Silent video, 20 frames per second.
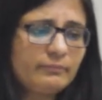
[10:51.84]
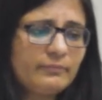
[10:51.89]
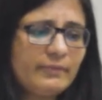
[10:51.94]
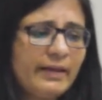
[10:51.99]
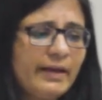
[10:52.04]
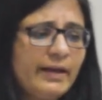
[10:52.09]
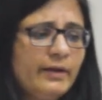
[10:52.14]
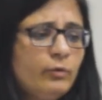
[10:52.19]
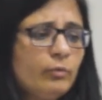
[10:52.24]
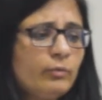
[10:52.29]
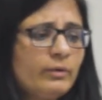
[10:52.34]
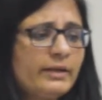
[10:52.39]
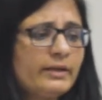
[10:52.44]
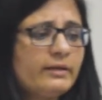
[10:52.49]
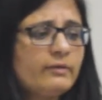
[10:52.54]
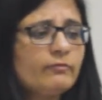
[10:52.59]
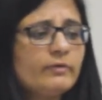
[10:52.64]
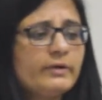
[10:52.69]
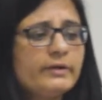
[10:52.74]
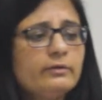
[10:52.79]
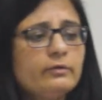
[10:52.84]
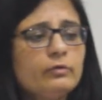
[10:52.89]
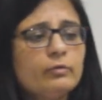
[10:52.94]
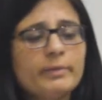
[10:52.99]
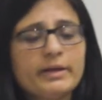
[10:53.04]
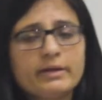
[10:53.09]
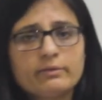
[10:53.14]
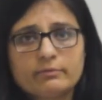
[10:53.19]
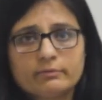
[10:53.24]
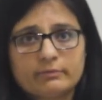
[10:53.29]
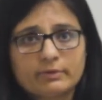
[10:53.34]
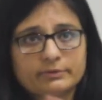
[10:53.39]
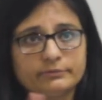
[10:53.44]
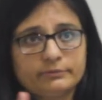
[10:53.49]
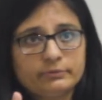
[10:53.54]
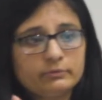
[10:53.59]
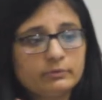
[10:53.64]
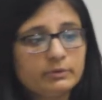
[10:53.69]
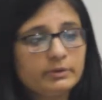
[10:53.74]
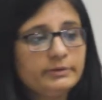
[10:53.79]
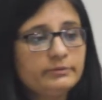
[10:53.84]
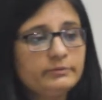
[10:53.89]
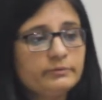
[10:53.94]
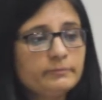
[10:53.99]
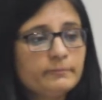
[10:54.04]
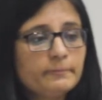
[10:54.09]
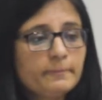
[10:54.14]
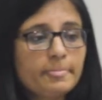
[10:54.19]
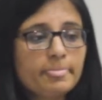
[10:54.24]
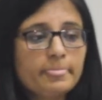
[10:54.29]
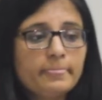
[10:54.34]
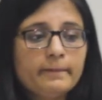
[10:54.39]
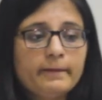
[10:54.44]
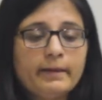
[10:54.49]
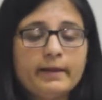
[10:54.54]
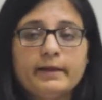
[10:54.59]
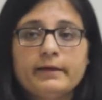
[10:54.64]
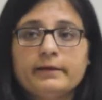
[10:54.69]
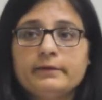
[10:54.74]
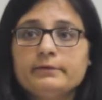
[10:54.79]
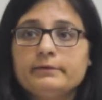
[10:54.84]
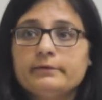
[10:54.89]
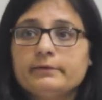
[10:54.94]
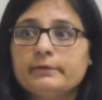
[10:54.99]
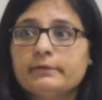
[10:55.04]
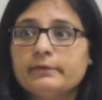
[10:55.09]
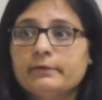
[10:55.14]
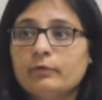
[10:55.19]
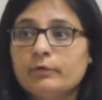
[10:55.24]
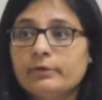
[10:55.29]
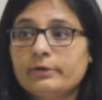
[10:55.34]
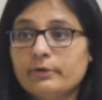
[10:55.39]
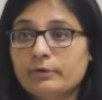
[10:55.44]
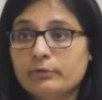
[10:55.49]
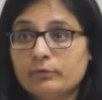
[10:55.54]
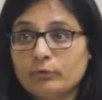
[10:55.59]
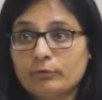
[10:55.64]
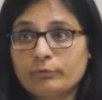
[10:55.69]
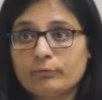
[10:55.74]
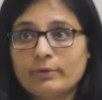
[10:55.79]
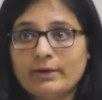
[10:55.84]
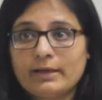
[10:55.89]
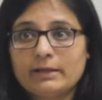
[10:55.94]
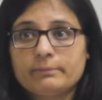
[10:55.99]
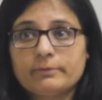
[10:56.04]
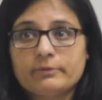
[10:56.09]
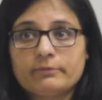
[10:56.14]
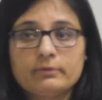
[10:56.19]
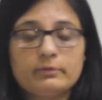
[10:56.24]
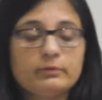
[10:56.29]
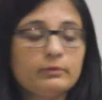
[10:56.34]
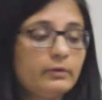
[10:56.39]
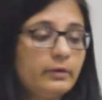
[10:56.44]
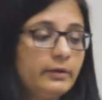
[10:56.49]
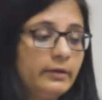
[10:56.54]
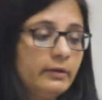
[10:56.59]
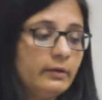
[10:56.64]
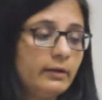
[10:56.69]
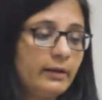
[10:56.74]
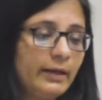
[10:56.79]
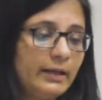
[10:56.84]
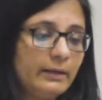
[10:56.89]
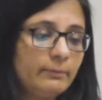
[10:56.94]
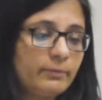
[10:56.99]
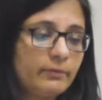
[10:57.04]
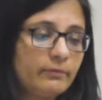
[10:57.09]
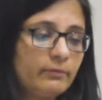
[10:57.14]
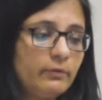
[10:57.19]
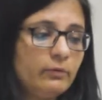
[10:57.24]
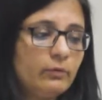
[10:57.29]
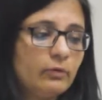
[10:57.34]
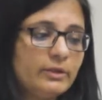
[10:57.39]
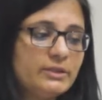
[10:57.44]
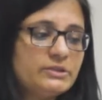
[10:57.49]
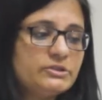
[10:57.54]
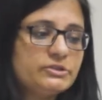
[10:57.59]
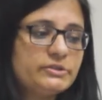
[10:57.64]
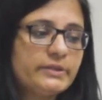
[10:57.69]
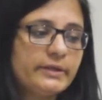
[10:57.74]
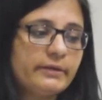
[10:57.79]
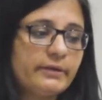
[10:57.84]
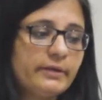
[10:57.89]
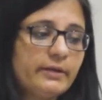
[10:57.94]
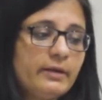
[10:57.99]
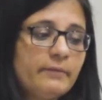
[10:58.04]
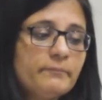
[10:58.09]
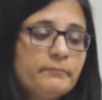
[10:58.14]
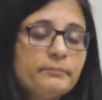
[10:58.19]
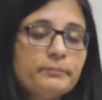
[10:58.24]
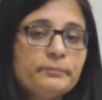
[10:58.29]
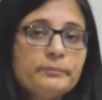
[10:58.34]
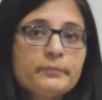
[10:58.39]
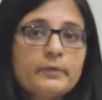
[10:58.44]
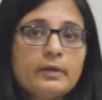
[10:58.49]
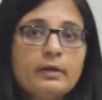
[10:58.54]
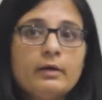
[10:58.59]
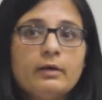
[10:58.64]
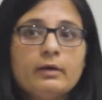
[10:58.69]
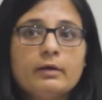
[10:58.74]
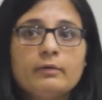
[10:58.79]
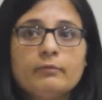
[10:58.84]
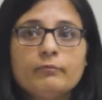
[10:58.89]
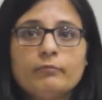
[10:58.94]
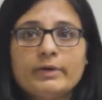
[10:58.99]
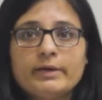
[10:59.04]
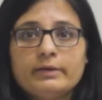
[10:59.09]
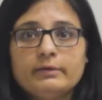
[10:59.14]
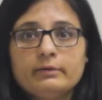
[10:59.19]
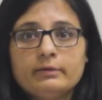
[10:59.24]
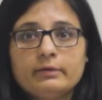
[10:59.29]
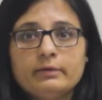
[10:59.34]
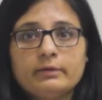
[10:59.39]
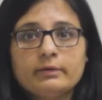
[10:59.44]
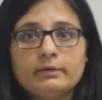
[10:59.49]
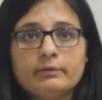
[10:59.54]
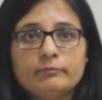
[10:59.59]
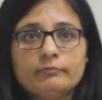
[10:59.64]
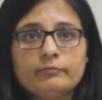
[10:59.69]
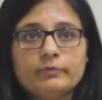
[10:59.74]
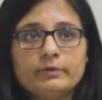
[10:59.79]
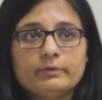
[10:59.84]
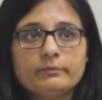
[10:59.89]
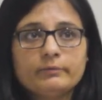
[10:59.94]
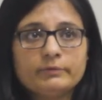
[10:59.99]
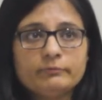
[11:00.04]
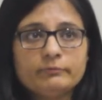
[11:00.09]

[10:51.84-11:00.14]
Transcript: and to clarify the domain structure knowledge, and it also help us in knowledge sharing. When in